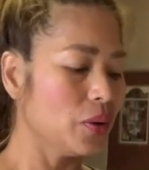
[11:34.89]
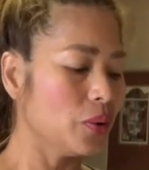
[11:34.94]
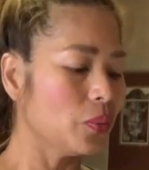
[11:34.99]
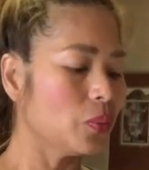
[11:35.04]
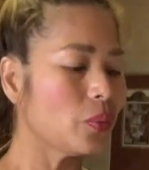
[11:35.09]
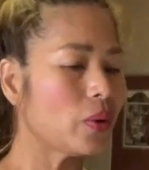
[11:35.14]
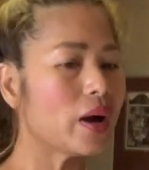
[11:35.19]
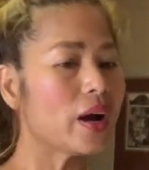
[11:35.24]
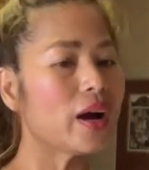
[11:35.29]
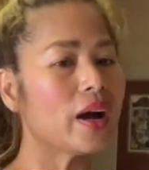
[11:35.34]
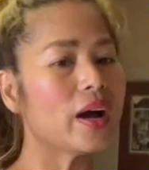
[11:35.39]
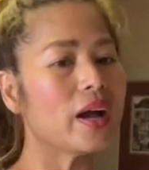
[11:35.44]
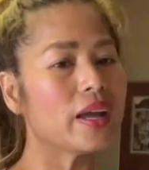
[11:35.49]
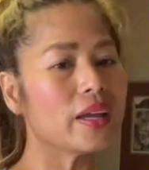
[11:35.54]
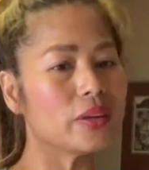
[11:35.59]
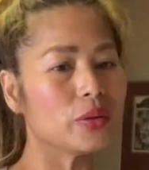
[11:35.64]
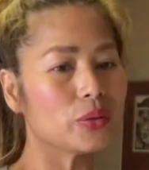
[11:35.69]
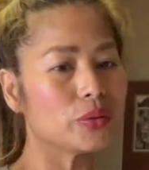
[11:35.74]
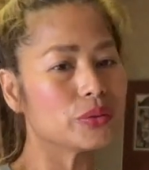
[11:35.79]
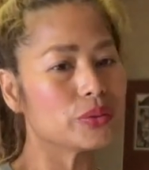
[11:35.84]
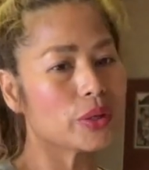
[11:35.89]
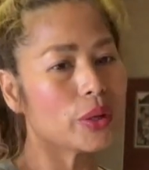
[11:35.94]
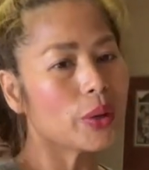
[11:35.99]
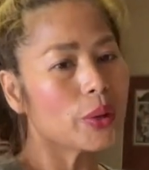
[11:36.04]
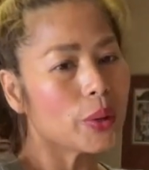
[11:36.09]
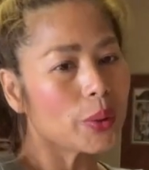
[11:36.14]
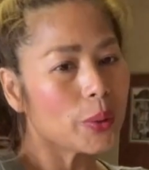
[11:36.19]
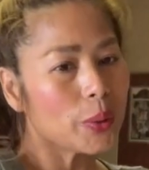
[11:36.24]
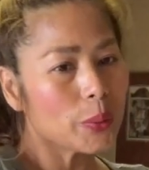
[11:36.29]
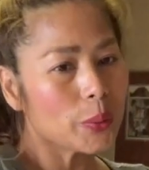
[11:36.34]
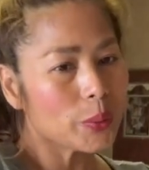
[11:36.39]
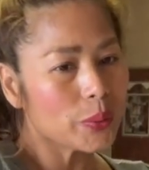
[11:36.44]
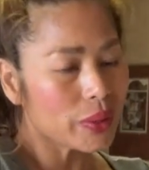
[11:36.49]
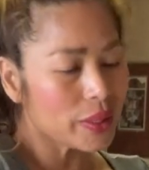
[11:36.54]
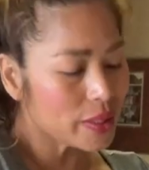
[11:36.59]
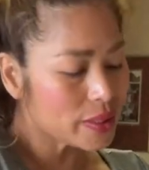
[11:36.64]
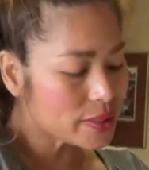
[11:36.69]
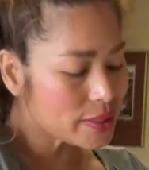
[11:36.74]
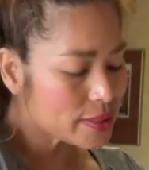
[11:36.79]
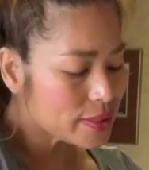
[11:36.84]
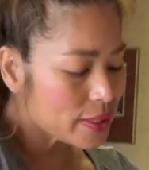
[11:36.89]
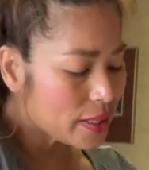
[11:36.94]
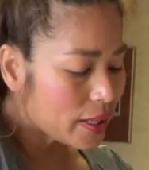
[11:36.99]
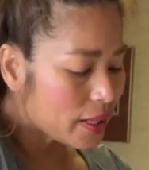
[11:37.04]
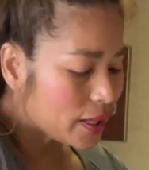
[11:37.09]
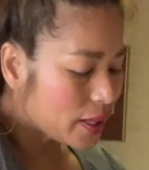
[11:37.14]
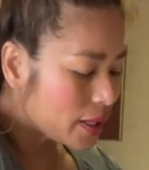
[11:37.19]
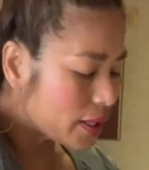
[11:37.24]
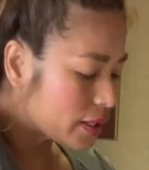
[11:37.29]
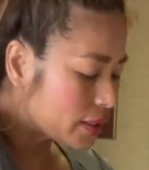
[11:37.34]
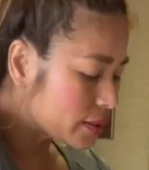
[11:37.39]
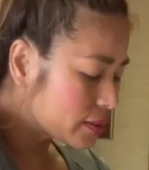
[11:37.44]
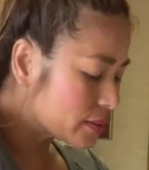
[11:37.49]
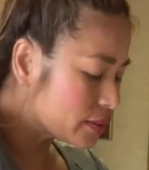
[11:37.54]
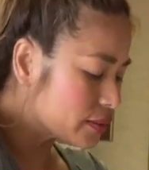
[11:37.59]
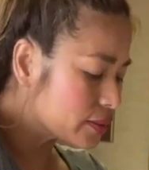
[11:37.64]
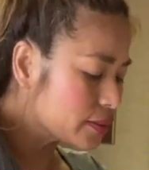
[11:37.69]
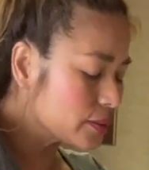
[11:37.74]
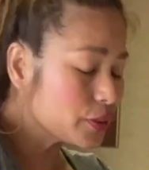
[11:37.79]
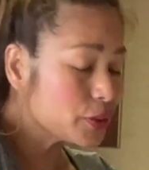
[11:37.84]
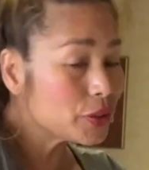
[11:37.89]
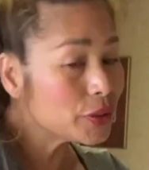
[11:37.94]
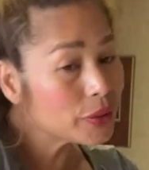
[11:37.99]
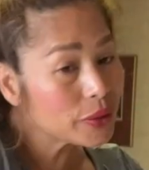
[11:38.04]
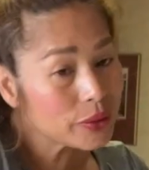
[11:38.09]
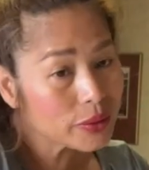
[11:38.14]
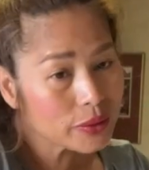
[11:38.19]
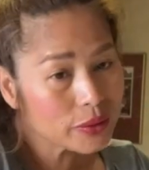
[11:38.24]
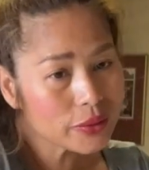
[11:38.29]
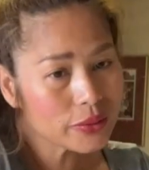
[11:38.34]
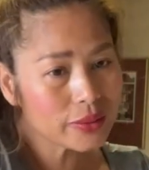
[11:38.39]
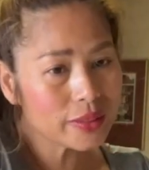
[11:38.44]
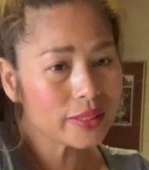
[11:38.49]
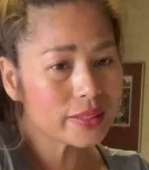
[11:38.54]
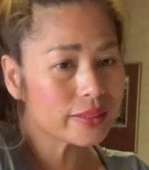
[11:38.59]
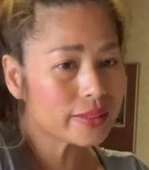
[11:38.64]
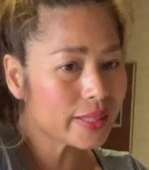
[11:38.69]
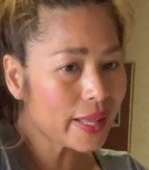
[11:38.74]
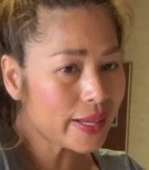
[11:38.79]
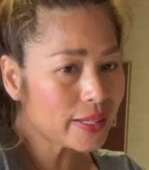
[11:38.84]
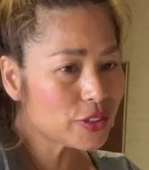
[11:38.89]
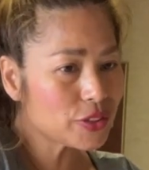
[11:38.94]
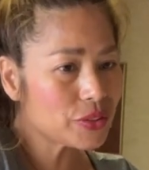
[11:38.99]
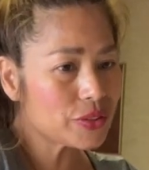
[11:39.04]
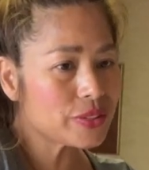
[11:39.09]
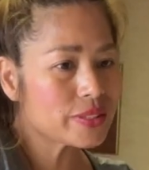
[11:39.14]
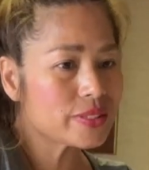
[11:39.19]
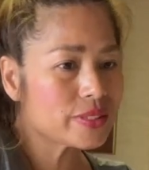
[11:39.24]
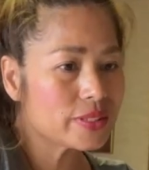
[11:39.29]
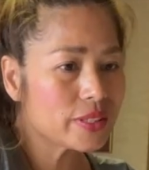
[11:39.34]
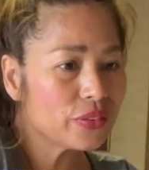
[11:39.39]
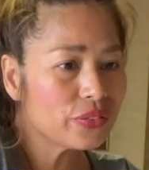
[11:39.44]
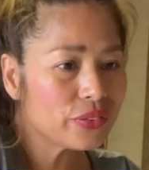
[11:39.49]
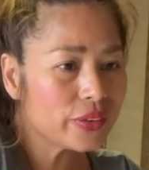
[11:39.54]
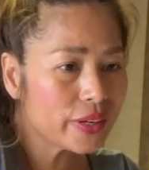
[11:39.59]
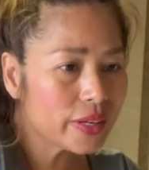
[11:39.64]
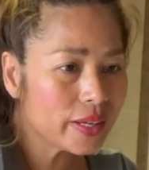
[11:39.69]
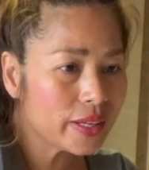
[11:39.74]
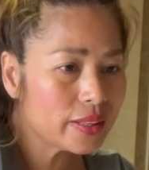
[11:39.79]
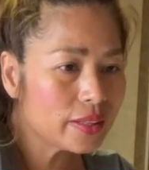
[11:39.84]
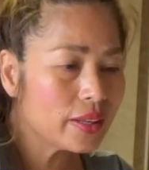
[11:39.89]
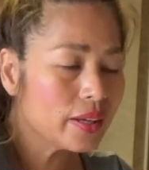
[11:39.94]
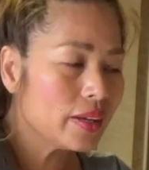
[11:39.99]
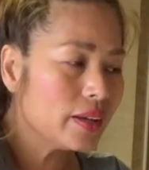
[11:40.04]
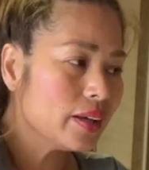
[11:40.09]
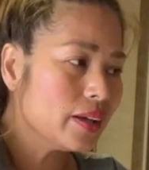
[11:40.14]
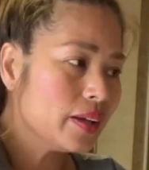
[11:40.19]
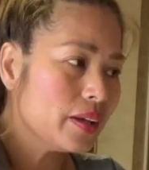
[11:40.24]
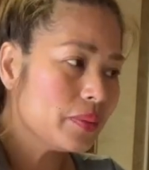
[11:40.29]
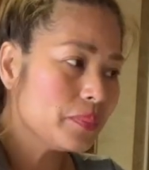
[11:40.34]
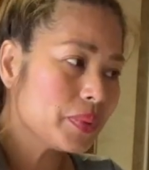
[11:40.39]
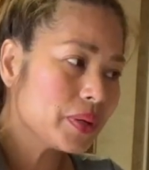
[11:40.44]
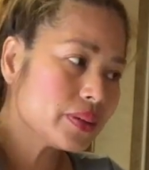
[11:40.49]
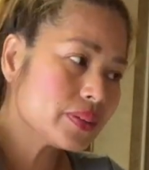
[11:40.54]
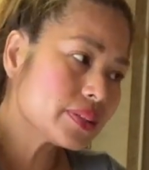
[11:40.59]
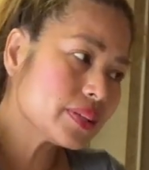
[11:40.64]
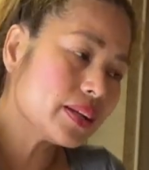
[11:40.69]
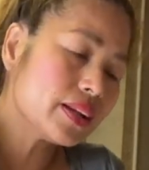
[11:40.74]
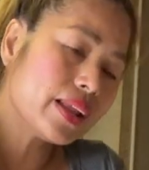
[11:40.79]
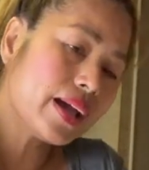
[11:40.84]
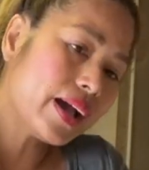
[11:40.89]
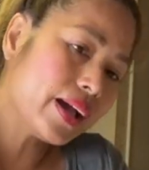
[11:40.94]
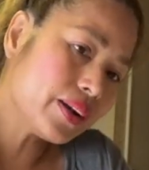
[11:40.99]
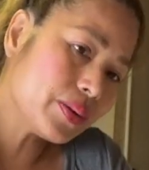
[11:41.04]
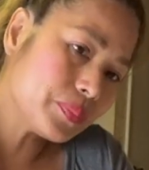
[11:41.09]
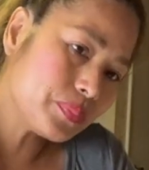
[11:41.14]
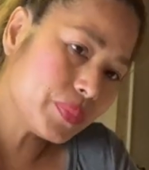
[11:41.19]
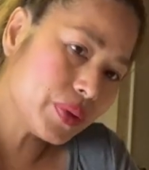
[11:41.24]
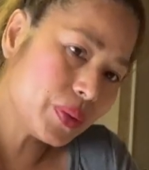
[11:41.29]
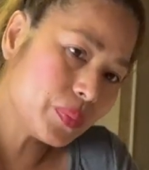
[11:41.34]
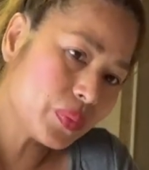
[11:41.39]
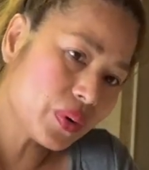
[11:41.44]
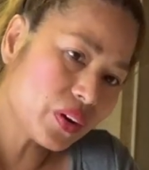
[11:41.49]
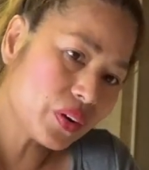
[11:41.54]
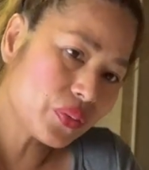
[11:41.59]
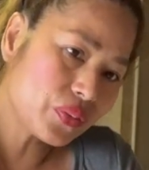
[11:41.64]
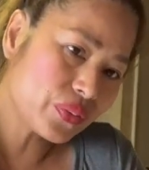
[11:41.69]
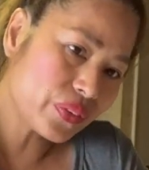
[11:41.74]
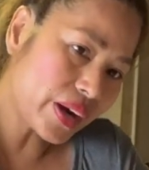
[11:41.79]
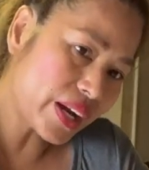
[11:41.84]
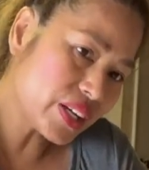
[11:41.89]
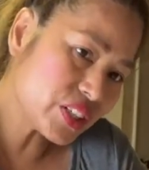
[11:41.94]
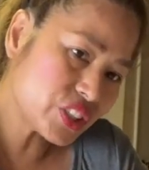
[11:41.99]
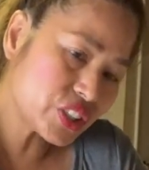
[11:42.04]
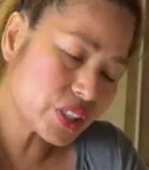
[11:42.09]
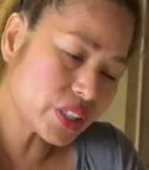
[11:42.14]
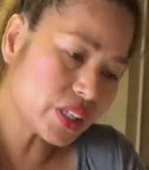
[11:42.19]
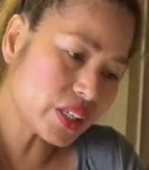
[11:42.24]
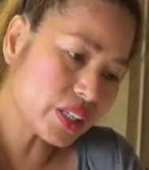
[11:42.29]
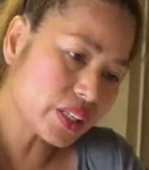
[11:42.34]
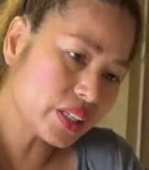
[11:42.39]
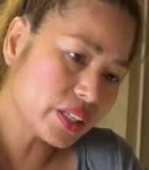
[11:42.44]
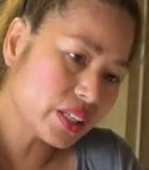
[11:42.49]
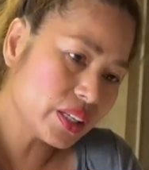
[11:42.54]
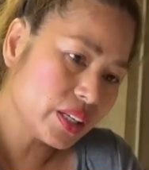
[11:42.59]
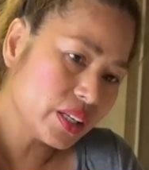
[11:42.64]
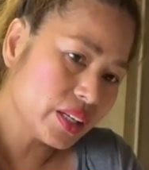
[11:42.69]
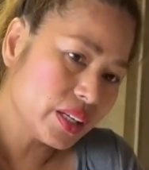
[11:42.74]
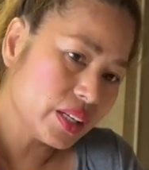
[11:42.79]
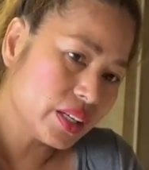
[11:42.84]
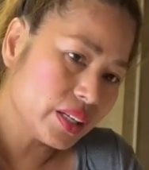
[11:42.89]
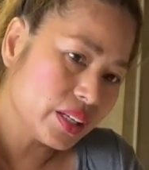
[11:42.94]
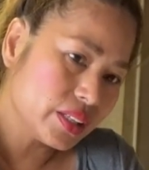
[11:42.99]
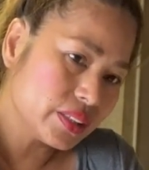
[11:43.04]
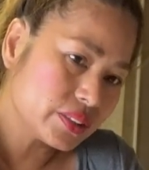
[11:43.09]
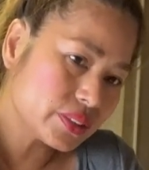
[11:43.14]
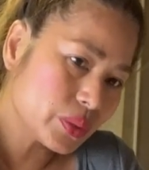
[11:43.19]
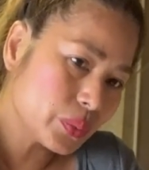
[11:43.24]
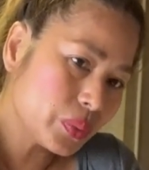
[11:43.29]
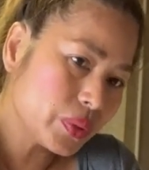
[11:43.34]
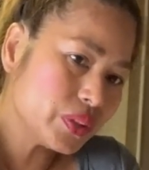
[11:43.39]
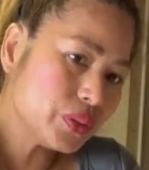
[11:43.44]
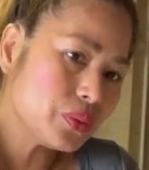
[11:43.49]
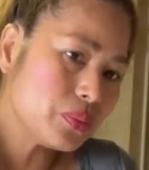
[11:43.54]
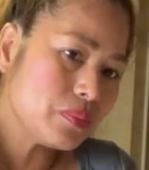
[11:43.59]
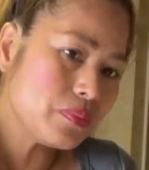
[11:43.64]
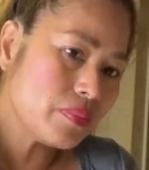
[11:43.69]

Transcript: Why your dough it's not good or the texture is different, because a lot of people are rushing. So when you